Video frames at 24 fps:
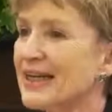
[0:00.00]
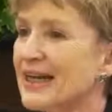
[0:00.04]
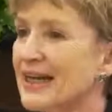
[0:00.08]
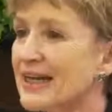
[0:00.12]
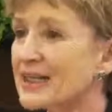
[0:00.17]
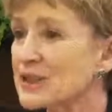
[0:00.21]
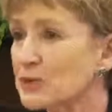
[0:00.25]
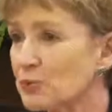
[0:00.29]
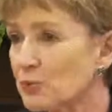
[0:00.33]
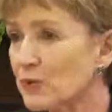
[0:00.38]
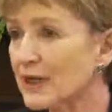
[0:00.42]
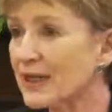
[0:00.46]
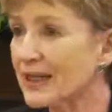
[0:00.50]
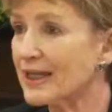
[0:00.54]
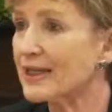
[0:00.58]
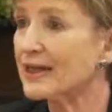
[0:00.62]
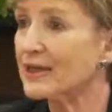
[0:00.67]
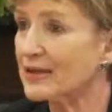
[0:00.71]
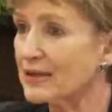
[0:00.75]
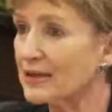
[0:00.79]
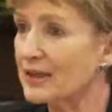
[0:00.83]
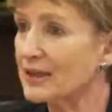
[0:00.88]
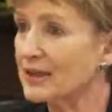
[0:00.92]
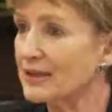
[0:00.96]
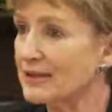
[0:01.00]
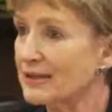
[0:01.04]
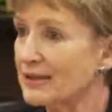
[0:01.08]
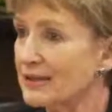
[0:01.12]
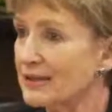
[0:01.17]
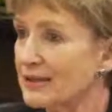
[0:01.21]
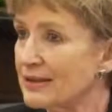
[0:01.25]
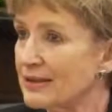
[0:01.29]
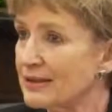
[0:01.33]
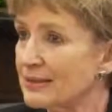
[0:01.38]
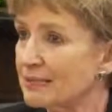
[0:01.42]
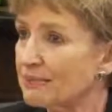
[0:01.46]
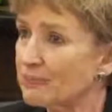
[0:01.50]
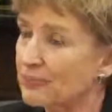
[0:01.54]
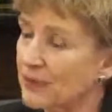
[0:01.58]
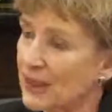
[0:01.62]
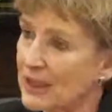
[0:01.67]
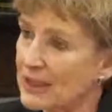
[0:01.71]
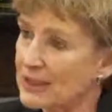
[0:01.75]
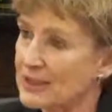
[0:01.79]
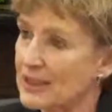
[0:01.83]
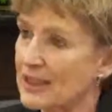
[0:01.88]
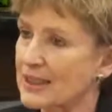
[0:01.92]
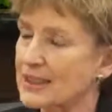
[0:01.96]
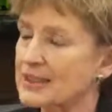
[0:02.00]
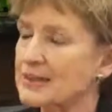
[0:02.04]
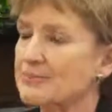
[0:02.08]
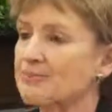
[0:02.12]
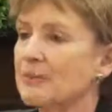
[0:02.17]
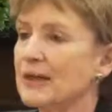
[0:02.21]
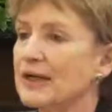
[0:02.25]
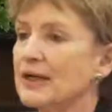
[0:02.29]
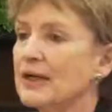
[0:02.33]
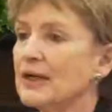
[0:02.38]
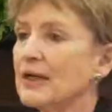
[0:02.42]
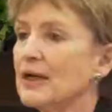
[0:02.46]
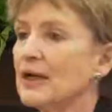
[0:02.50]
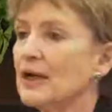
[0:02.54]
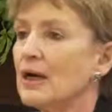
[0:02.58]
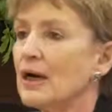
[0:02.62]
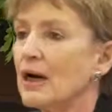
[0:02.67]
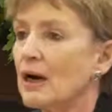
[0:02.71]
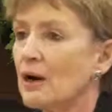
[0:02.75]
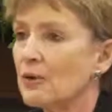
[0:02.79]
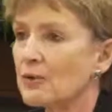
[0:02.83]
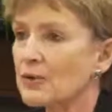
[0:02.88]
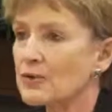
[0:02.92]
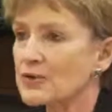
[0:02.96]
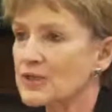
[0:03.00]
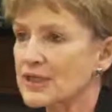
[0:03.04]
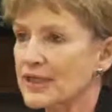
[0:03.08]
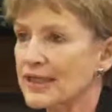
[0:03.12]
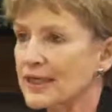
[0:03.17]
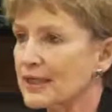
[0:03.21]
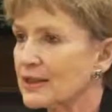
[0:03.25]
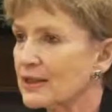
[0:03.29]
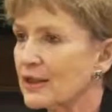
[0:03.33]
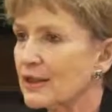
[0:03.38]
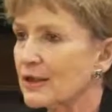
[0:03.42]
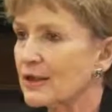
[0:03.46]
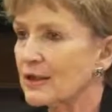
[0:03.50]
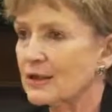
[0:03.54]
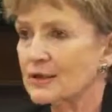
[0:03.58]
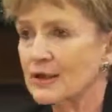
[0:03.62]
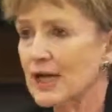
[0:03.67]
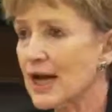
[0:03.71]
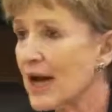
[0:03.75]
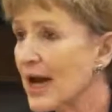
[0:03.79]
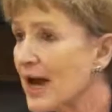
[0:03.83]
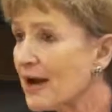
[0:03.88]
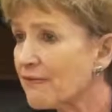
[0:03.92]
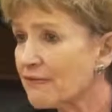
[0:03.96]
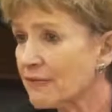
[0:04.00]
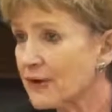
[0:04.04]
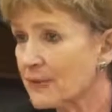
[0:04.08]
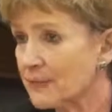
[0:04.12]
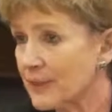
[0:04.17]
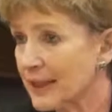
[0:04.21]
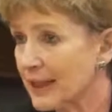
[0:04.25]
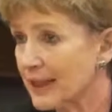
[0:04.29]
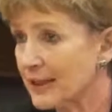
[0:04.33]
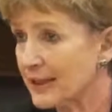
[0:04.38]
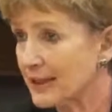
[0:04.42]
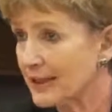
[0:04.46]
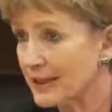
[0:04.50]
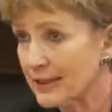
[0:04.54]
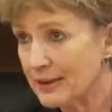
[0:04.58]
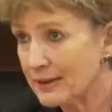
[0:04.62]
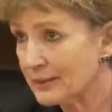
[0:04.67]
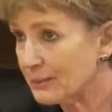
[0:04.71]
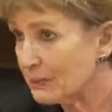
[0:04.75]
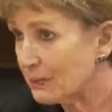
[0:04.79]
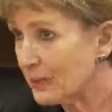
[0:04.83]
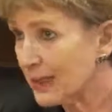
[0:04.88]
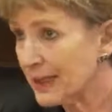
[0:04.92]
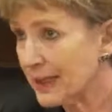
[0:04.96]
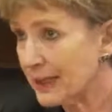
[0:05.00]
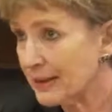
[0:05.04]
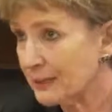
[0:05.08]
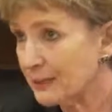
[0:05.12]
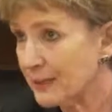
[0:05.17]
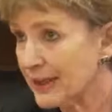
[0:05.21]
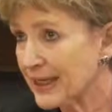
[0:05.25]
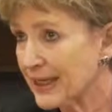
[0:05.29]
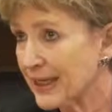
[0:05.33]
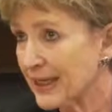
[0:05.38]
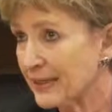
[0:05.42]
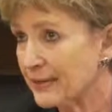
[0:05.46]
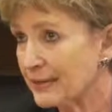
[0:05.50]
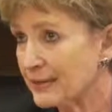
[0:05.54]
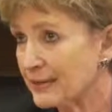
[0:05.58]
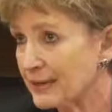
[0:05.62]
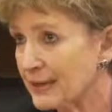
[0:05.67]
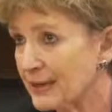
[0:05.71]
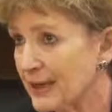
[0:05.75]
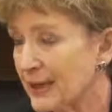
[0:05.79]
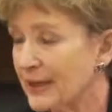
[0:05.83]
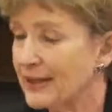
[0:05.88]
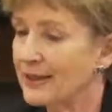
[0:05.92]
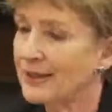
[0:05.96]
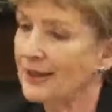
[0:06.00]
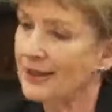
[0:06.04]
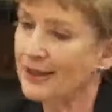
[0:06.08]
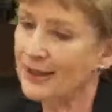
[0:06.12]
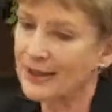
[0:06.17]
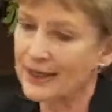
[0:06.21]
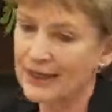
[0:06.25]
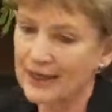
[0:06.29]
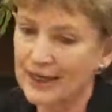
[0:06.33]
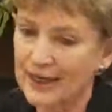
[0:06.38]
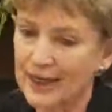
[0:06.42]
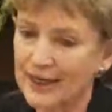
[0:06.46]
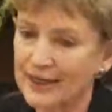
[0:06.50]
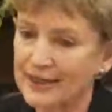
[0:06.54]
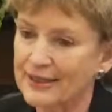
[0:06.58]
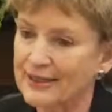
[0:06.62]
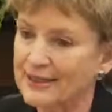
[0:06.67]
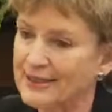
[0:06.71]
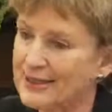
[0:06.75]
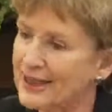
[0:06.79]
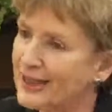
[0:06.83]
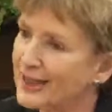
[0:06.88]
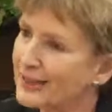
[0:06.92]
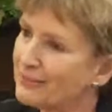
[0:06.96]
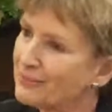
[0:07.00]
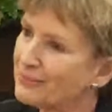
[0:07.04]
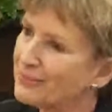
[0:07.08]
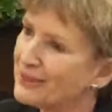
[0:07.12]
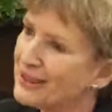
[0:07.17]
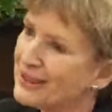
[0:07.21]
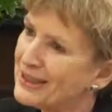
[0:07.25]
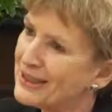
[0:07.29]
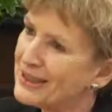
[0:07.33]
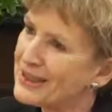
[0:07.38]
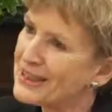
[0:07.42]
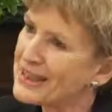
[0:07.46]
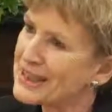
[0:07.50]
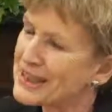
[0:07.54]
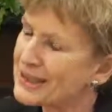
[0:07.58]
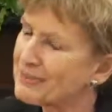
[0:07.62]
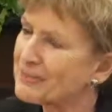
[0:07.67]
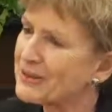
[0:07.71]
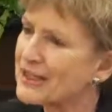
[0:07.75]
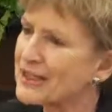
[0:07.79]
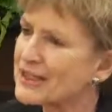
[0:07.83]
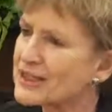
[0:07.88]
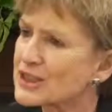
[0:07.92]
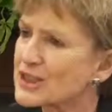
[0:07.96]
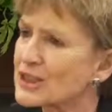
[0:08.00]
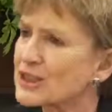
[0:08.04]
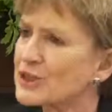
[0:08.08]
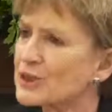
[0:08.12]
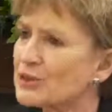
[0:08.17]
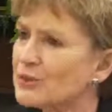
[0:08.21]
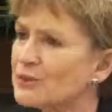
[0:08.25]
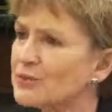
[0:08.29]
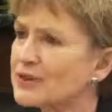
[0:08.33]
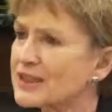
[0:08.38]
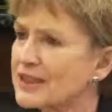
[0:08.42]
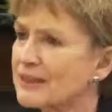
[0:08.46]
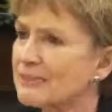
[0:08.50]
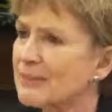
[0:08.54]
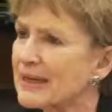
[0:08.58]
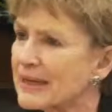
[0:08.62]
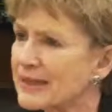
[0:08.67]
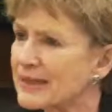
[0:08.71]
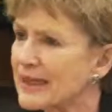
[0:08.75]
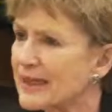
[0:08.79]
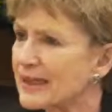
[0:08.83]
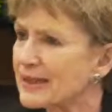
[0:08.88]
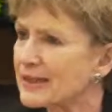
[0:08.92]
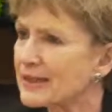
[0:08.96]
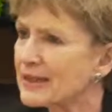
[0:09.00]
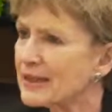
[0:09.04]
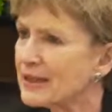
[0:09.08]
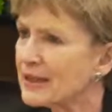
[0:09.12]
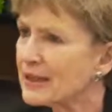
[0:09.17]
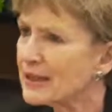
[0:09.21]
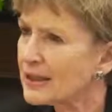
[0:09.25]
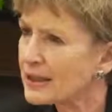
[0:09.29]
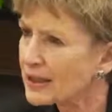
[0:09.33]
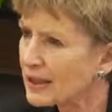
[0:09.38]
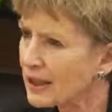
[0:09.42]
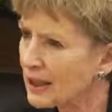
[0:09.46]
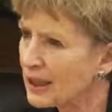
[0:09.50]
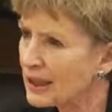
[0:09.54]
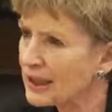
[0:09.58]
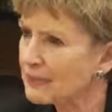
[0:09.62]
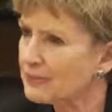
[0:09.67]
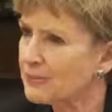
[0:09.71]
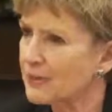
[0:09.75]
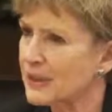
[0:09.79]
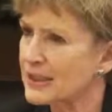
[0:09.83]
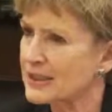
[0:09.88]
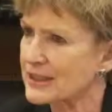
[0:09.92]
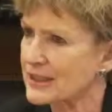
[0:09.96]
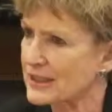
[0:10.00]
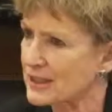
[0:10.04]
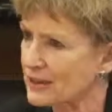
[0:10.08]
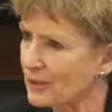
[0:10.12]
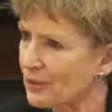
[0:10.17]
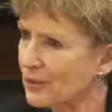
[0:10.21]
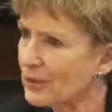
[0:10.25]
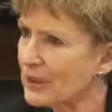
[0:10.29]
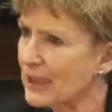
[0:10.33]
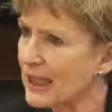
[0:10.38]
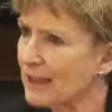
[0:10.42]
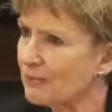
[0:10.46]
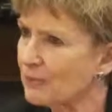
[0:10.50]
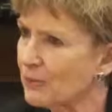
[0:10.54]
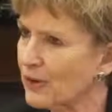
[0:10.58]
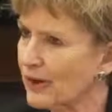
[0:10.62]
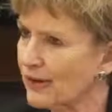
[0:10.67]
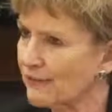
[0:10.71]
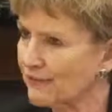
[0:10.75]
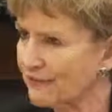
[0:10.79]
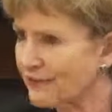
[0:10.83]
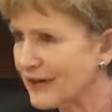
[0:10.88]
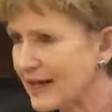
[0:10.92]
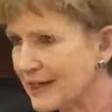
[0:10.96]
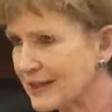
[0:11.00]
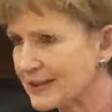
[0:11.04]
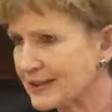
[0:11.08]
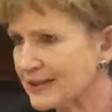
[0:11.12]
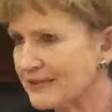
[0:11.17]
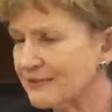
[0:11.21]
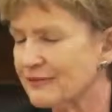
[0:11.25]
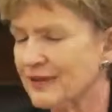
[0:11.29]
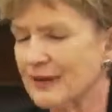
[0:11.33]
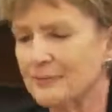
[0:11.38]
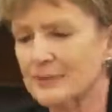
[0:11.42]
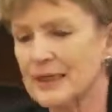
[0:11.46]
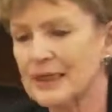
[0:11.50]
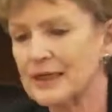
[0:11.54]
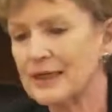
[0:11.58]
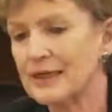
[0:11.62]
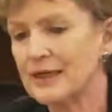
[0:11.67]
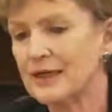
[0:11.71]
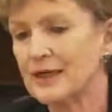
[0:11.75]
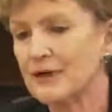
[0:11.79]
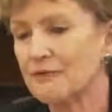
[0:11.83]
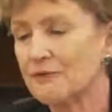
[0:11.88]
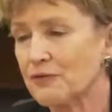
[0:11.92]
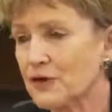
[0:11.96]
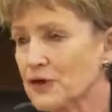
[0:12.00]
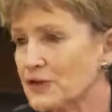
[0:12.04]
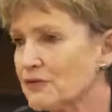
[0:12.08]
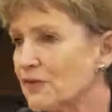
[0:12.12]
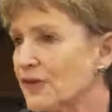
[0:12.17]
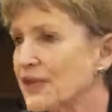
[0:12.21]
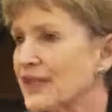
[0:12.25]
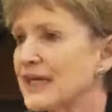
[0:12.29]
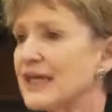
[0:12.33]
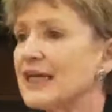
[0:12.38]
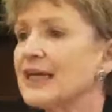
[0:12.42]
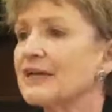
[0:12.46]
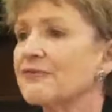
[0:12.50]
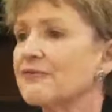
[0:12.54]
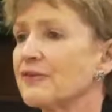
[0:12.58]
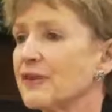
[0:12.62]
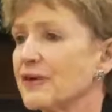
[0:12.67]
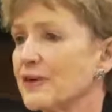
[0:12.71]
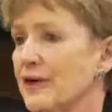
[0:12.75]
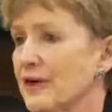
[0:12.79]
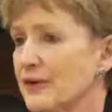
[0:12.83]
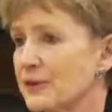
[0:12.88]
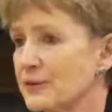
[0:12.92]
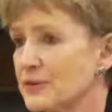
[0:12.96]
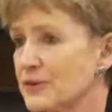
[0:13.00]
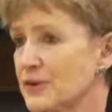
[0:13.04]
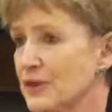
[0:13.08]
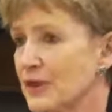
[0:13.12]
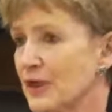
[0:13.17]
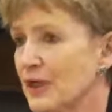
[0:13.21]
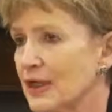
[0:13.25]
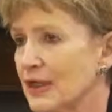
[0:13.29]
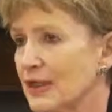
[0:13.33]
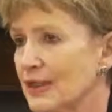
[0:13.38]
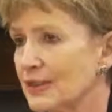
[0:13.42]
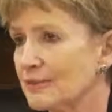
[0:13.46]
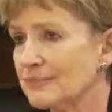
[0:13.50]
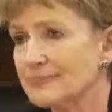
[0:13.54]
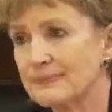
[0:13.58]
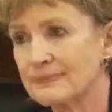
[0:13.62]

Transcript: it's really a good process, but owners get calls every week, week in and week out. And I could tell them some things to do to make that calling process a whole lot more effective. I mean, first of all, they need to figure out who's calling.